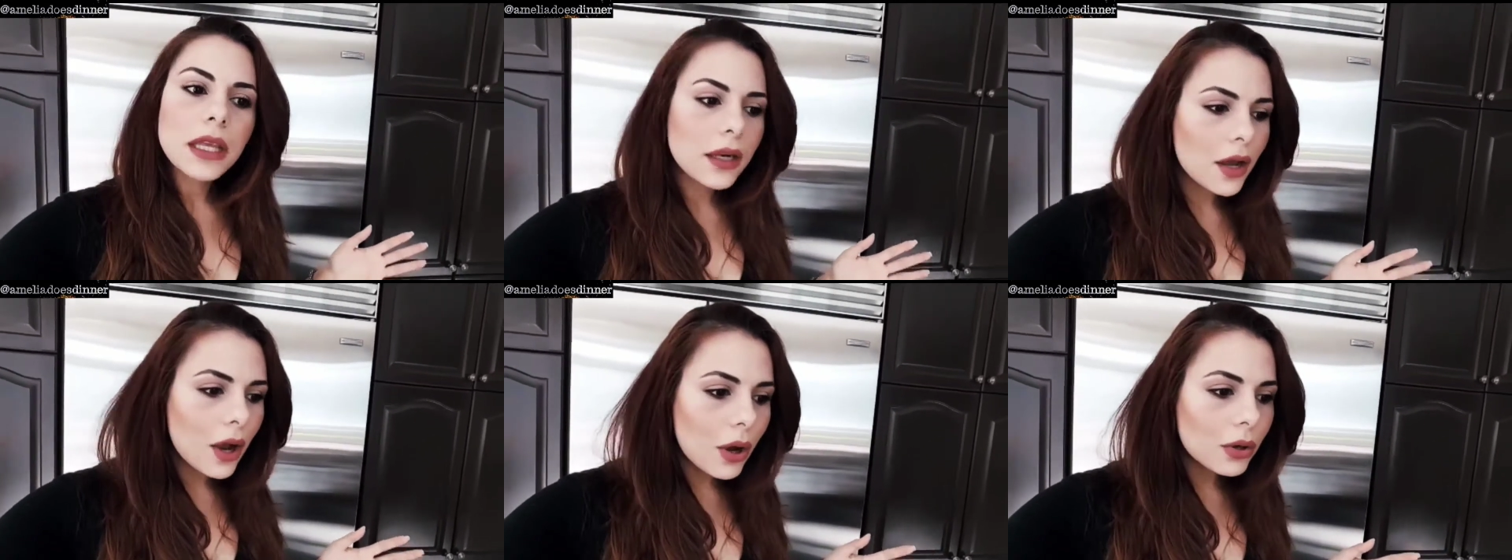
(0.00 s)

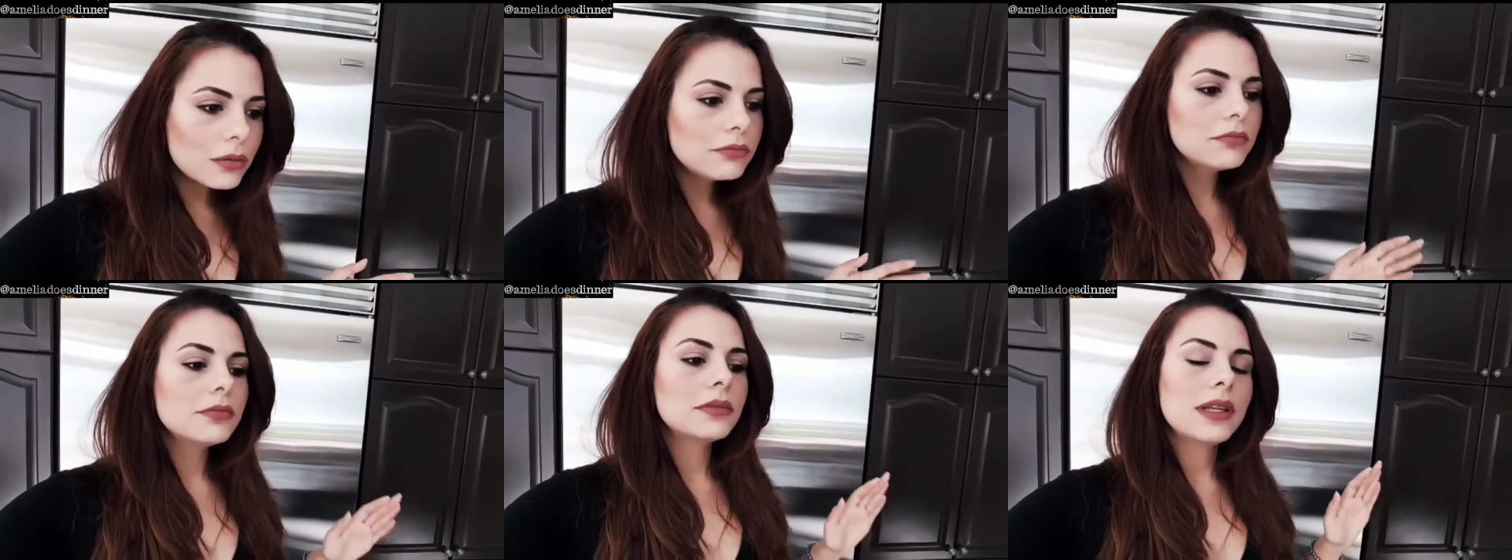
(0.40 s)
you
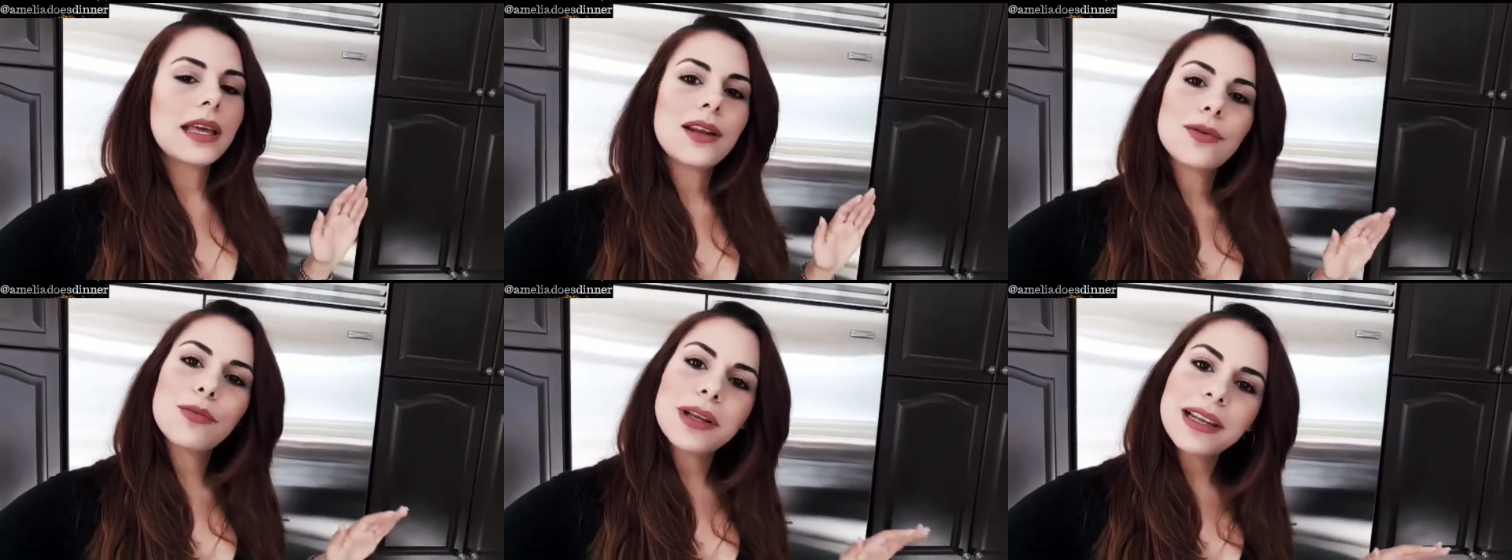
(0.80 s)
know,
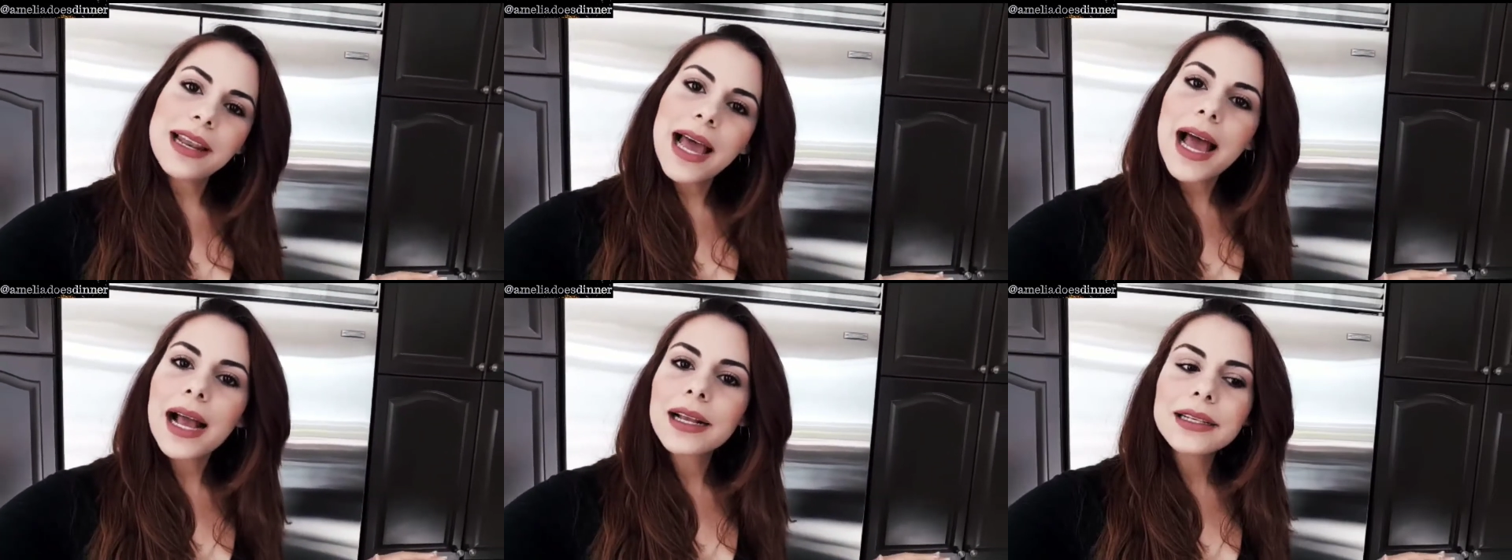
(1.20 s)
let it
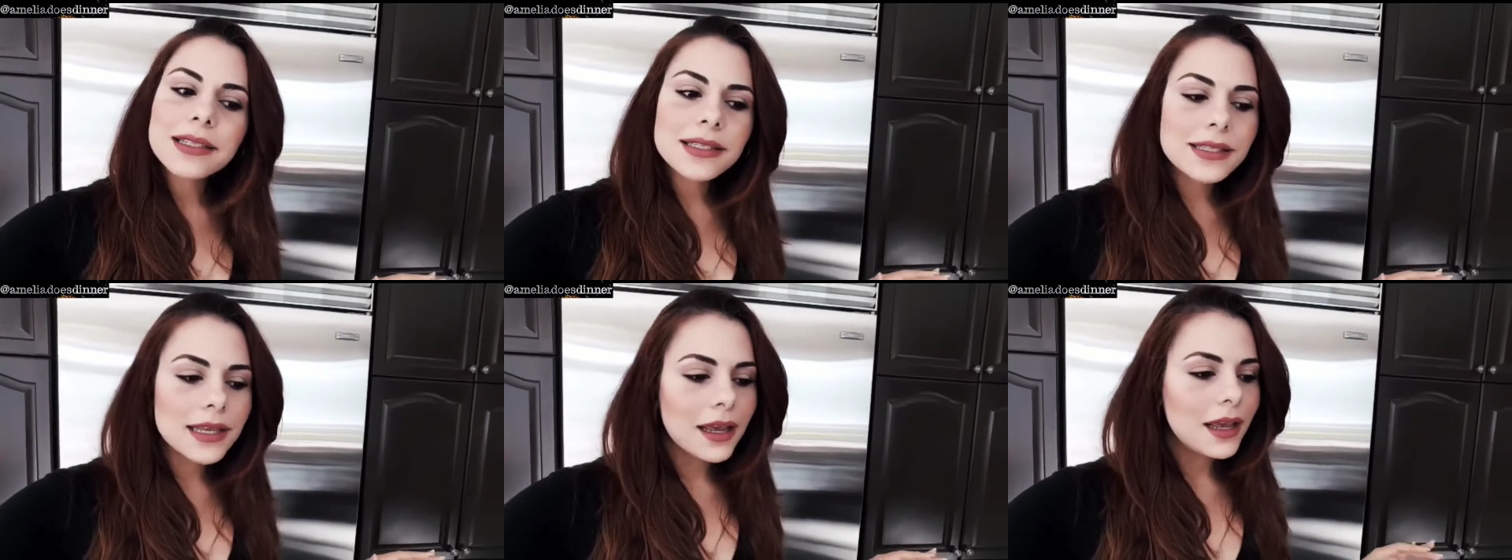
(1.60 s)

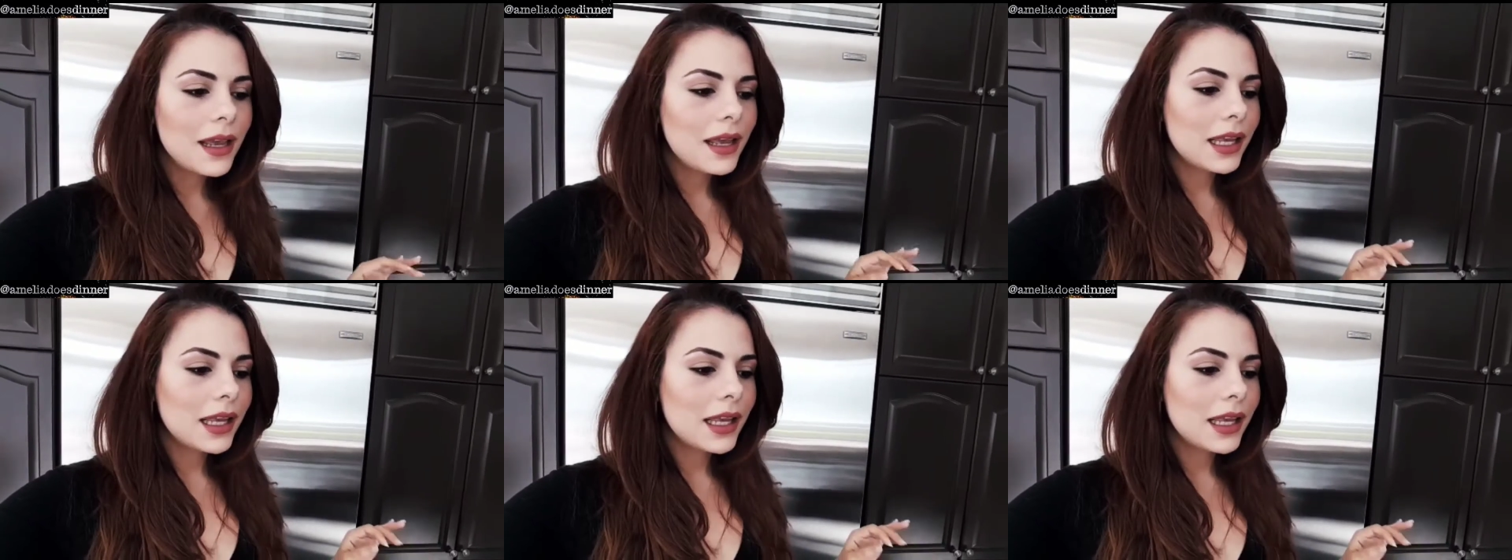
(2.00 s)
relax.